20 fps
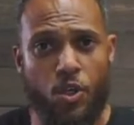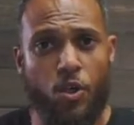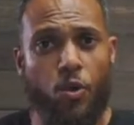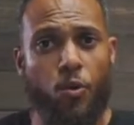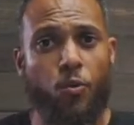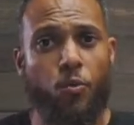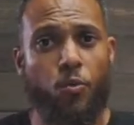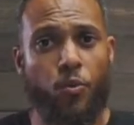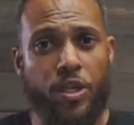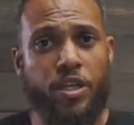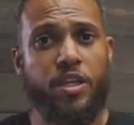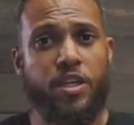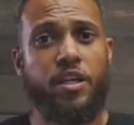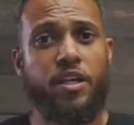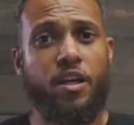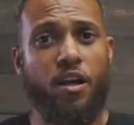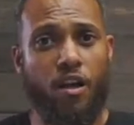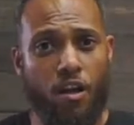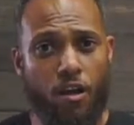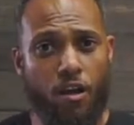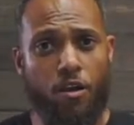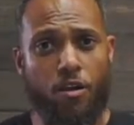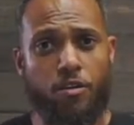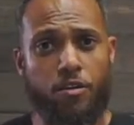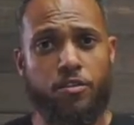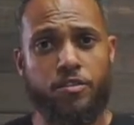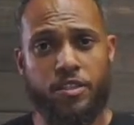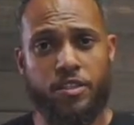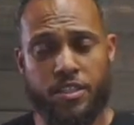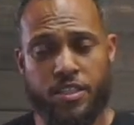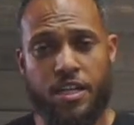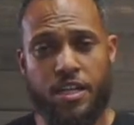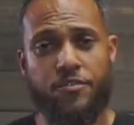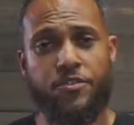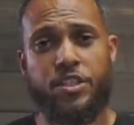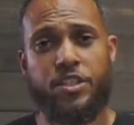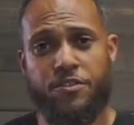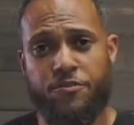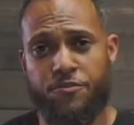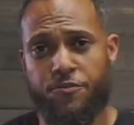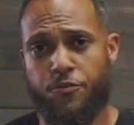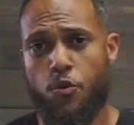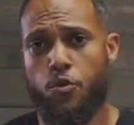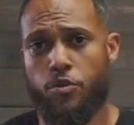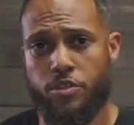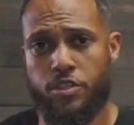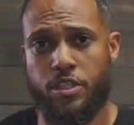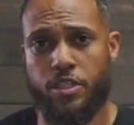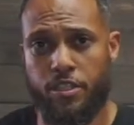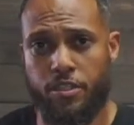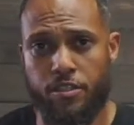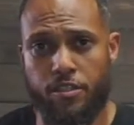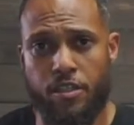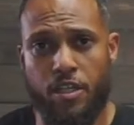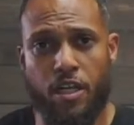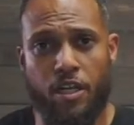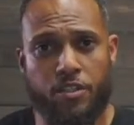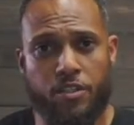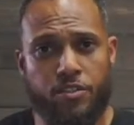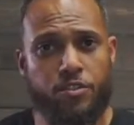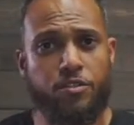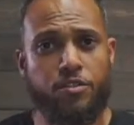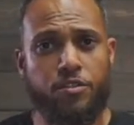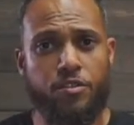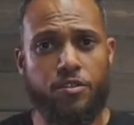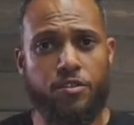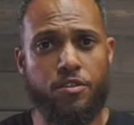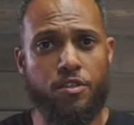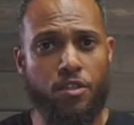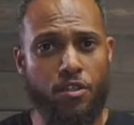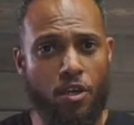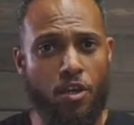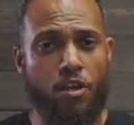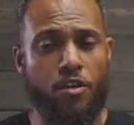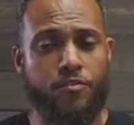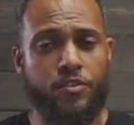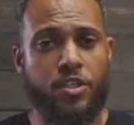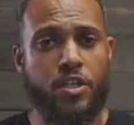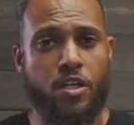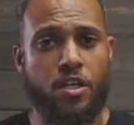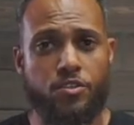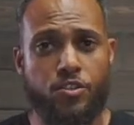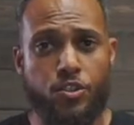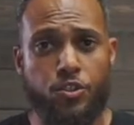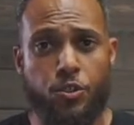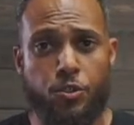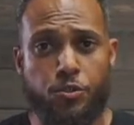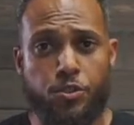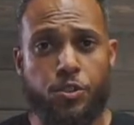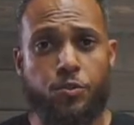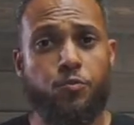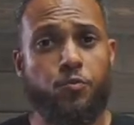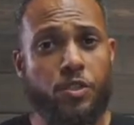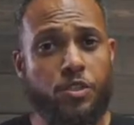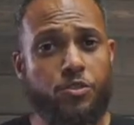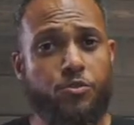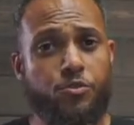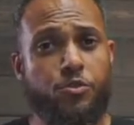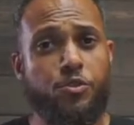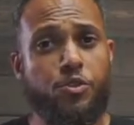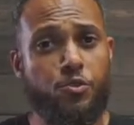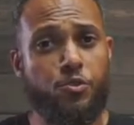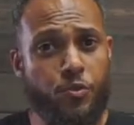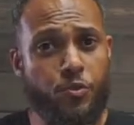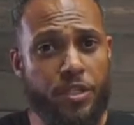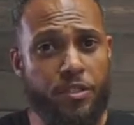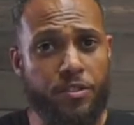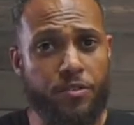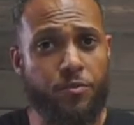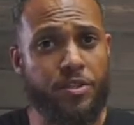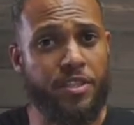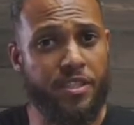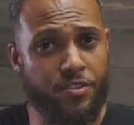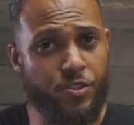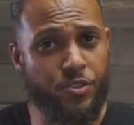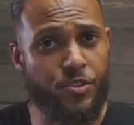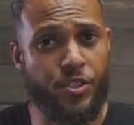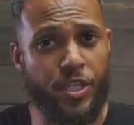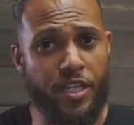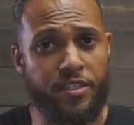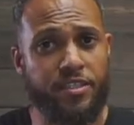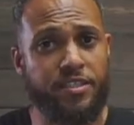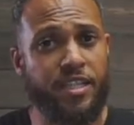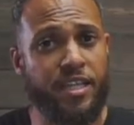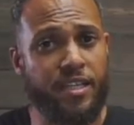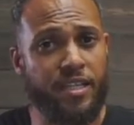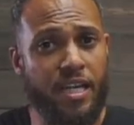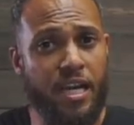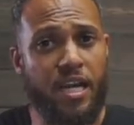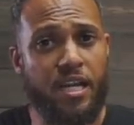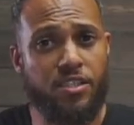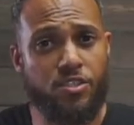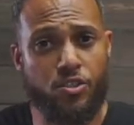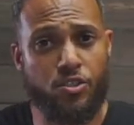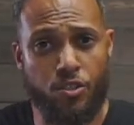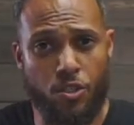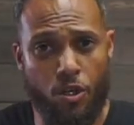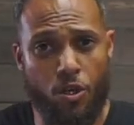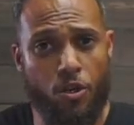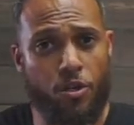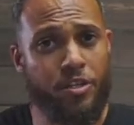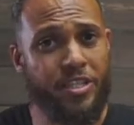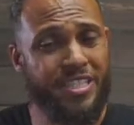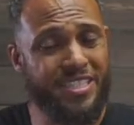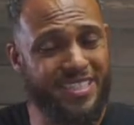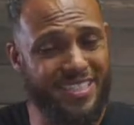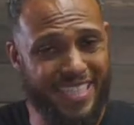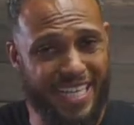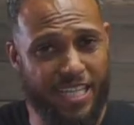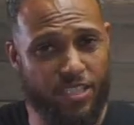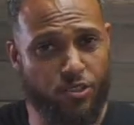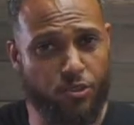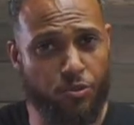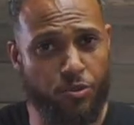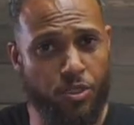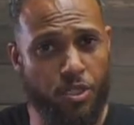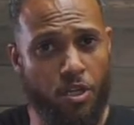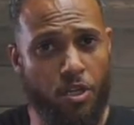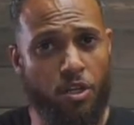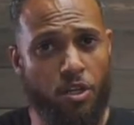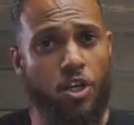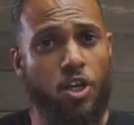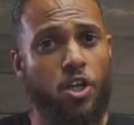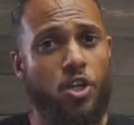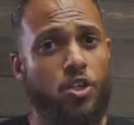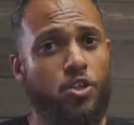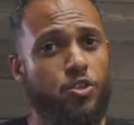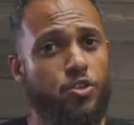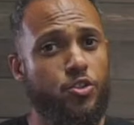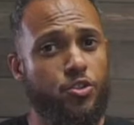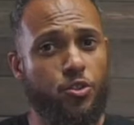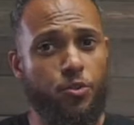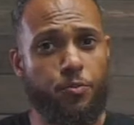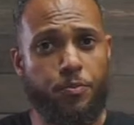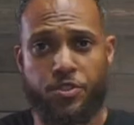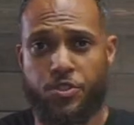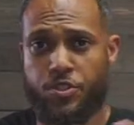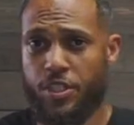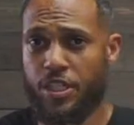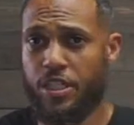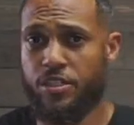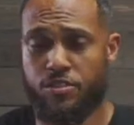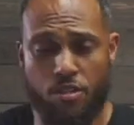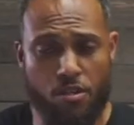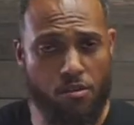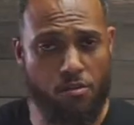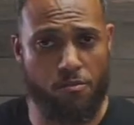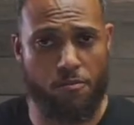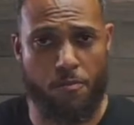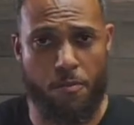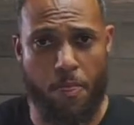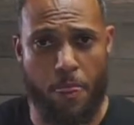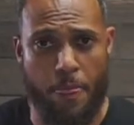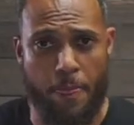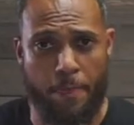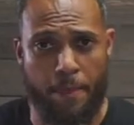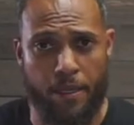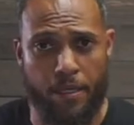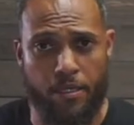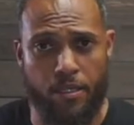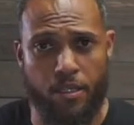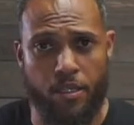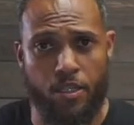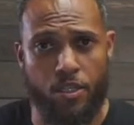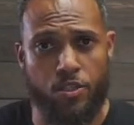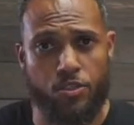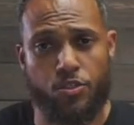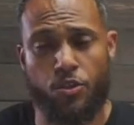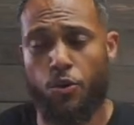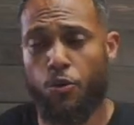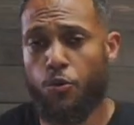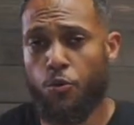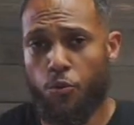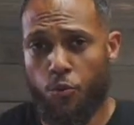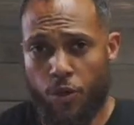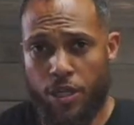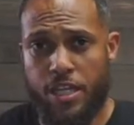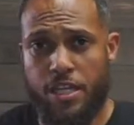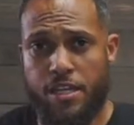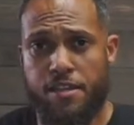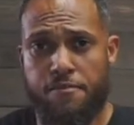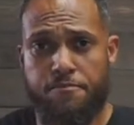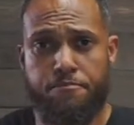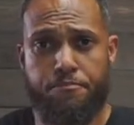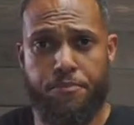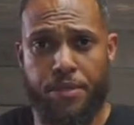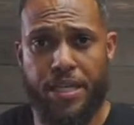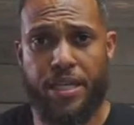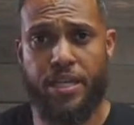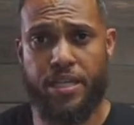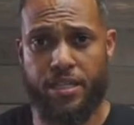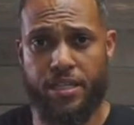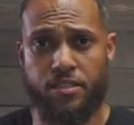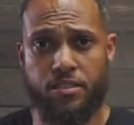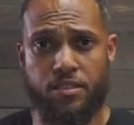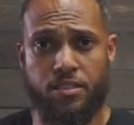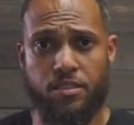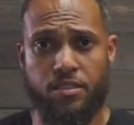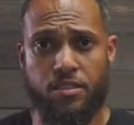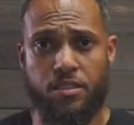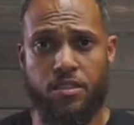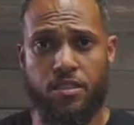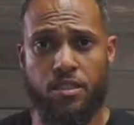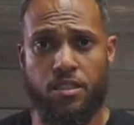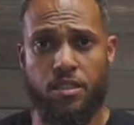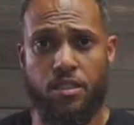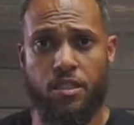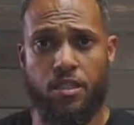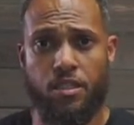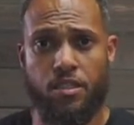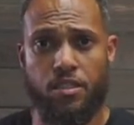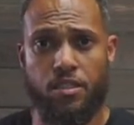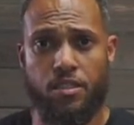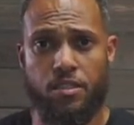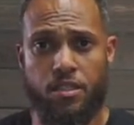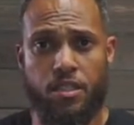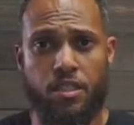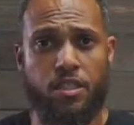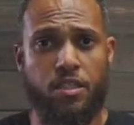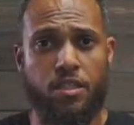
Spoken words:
we are the governing force here under the law of the Constitution, which was written with the understanding that God's law, his natural law, supersedes all. So we being the